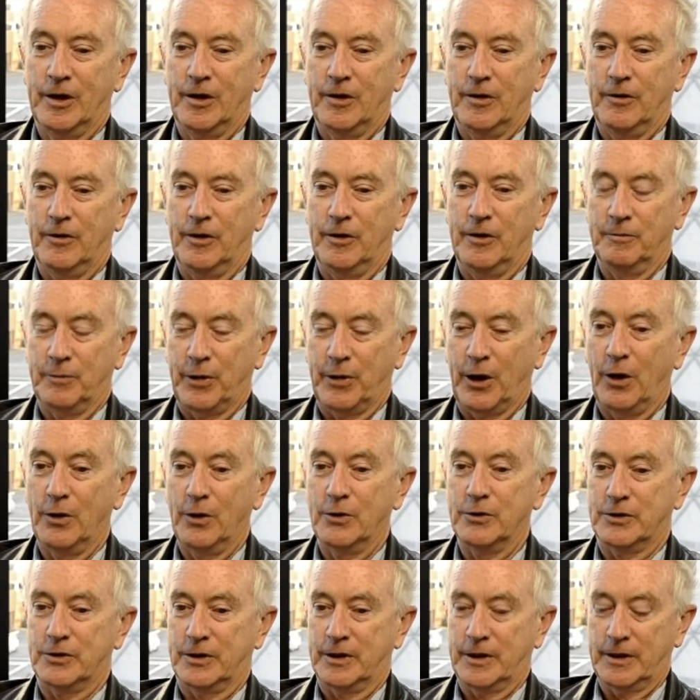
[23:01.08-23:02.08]

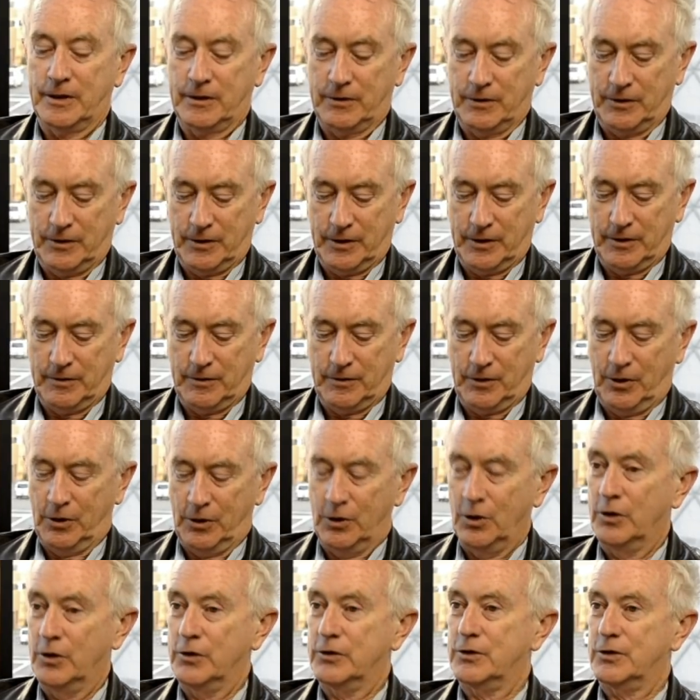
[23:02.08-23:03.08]
imposing the
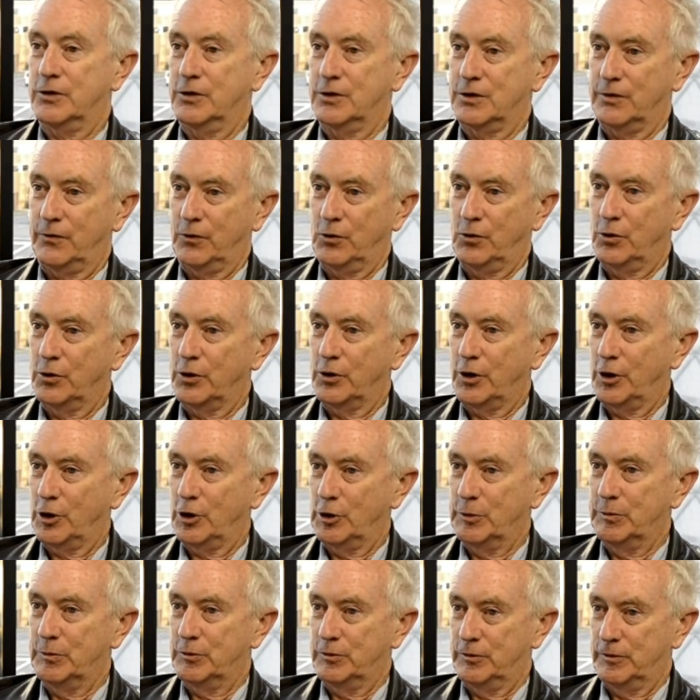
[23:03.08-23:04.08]
nonsense of an
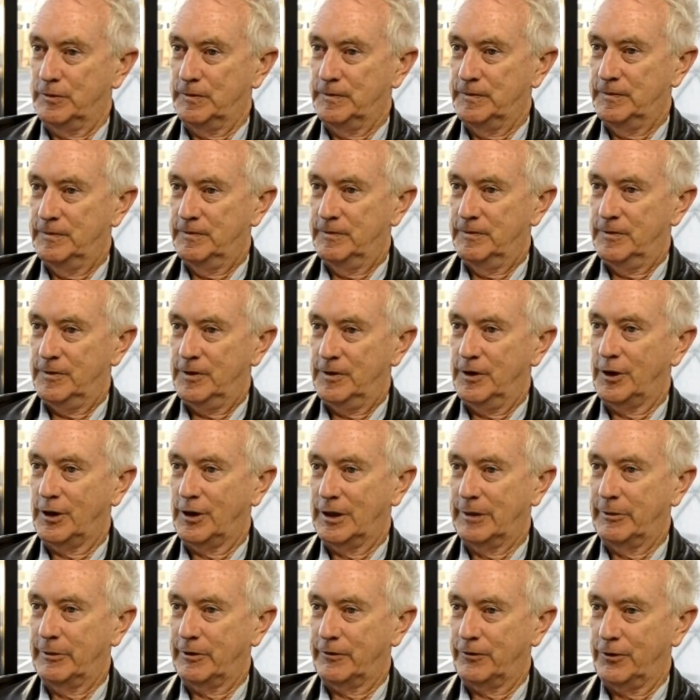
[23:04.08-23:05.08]
auto-liberal
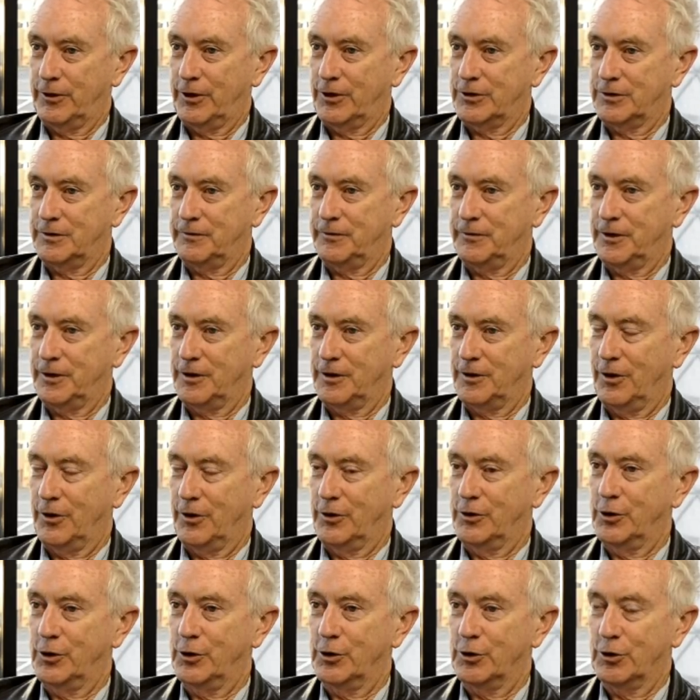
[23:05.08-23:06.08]
economic philosophy on
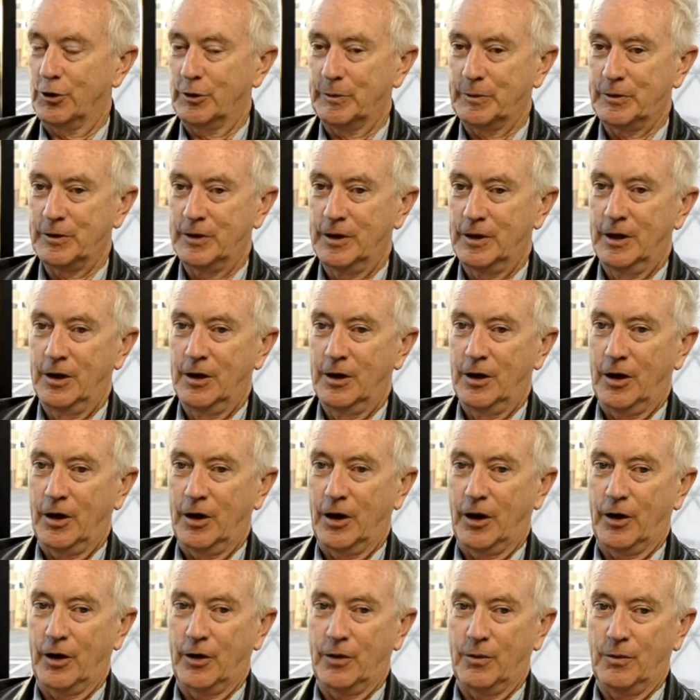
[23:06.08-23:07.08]
Europe,
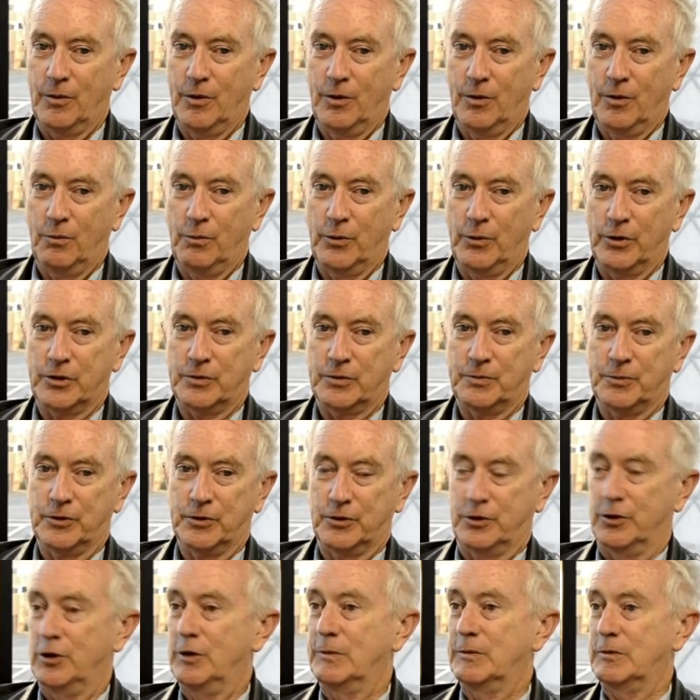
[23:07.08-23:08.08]
which
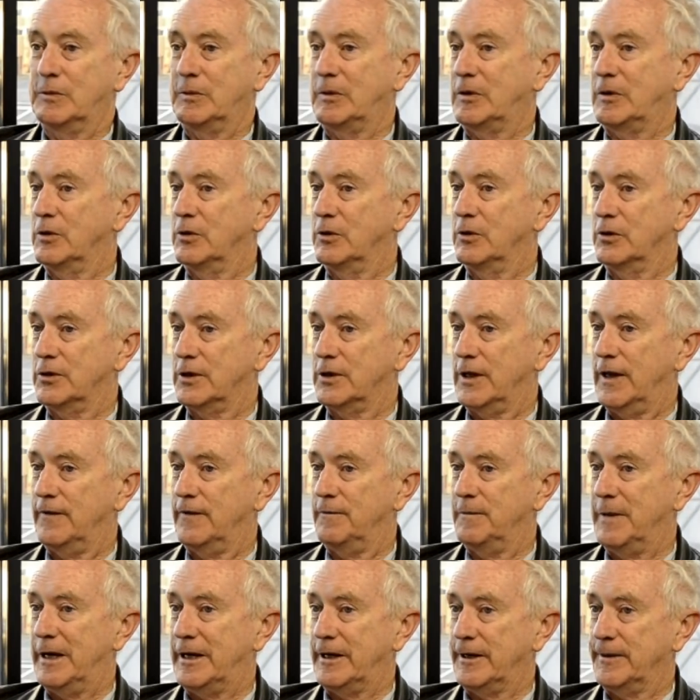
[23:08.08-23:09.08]
presumes we can all save
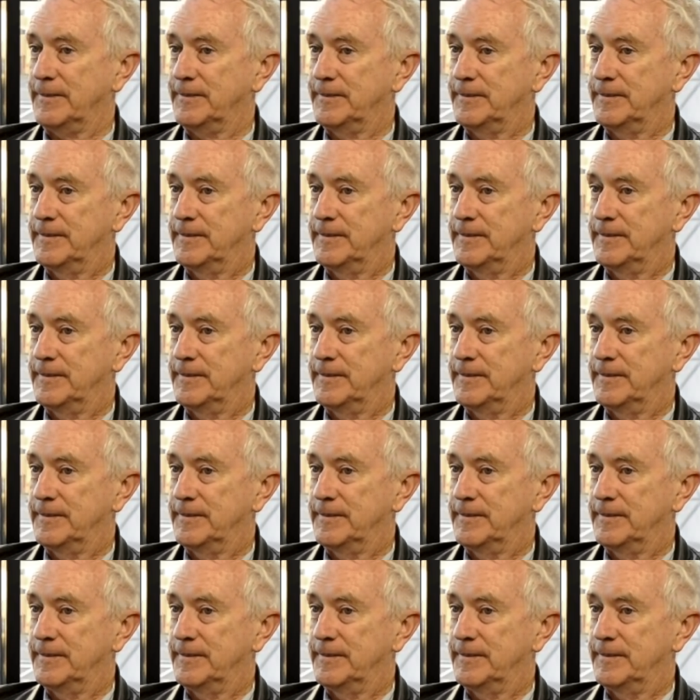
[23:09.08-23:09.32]
money.